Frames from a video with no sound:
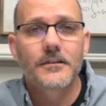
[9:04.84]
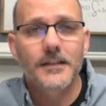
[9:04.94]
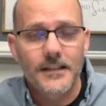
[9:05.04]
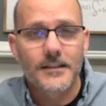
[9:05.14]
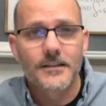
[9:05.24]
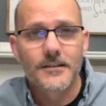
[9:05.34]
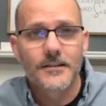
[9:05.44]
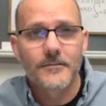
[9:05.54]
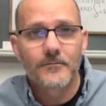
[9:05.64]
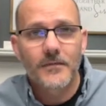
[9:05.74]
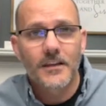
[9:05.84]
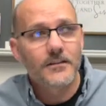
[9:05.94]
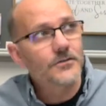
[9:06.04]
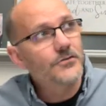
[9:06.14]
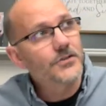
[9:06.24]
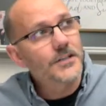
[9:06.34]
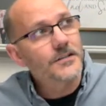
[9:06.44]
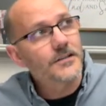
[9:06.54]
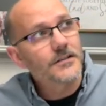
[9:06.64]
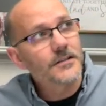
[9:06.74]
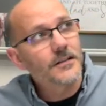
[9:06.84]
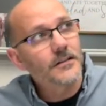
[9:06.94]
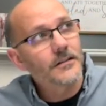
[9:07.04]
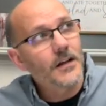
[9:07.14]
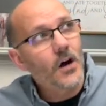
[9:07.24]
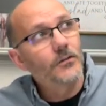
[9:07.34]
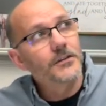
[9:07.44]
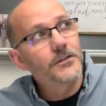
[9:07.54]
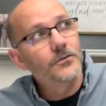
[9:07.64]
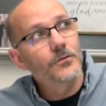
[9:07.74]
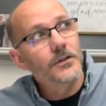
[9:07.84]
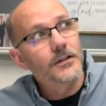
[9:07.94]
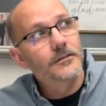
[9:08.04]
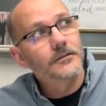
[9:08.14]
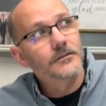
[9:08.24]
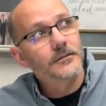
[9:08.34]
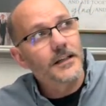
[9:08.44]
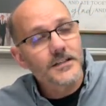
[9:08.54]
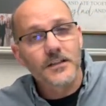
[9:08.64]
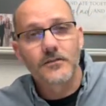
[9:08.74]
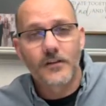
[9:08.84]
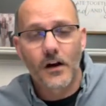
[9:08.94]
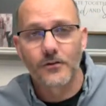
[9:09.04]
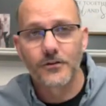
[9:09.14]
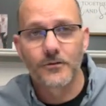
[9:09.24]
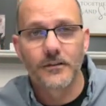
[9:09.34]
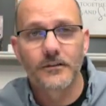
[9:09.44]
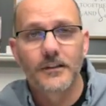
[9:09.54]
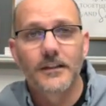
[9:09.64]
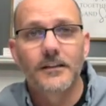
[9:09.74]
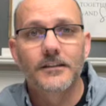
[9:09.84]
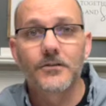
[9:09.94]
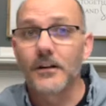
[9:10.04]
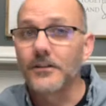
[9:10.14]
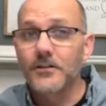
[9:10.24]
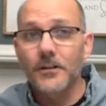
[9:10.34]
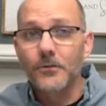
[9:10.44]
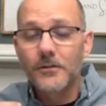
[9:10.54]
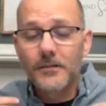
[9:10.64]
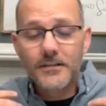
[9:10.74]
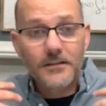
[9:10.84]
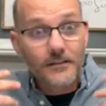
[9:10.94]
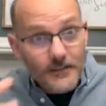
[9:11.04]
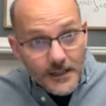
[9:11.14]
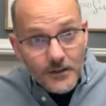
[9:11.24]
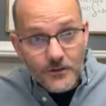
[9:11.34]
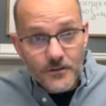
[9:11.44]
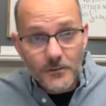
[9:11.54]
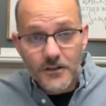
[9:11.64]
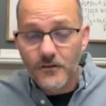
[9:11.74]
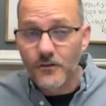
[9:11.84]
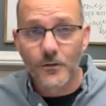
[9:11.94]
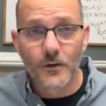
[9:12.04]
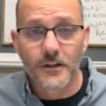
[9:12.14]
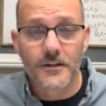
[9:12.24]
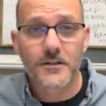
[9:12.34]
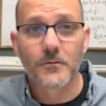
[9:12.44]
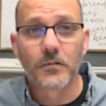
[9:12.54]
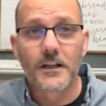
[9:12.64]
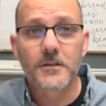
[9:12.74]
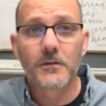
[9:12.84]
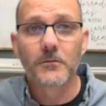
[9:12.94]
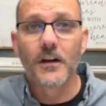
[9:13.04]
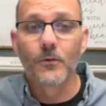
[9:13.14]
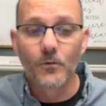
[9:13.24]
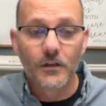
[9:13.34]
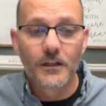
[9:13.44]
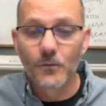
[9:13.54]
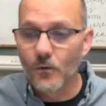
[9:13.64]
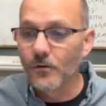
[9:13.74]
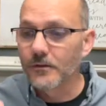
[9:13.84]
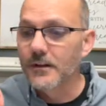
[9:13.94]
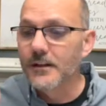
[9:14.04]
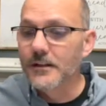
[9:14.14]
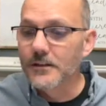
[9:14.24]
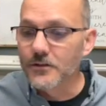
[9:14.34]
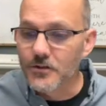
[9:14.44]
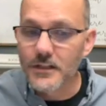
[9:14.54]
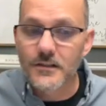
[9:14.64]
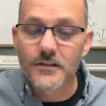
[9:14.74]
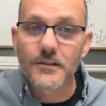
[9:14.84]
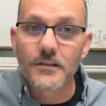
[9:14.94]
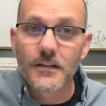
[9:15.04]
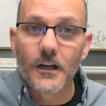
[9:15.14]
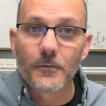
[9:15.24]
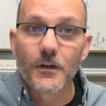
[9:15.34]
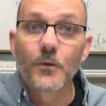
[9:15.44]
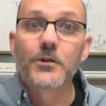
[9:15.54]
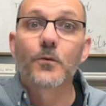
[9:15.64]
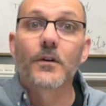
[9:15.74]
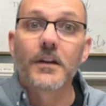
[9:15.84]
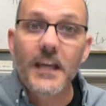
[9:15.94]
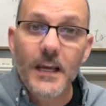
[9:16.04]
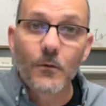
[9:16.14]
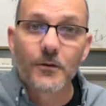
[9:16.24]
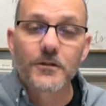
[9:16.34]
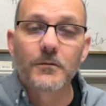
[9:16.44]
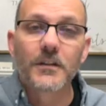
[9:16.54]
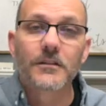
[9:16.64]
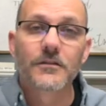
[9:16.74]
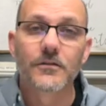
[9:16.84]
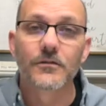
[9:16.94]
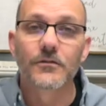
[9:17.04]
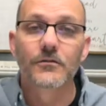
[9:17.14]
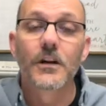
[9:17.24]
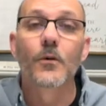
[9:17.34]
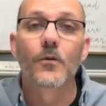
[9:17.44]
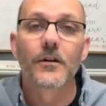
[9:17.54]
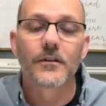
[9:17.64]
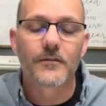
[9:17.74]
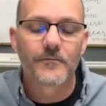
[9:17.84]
is, Jesus said, I only do what I see the Father doing. So I shared with him, I said, thank you so much for your willingness to bless me, but I really want Jesus to tell me which one he wants me to go with.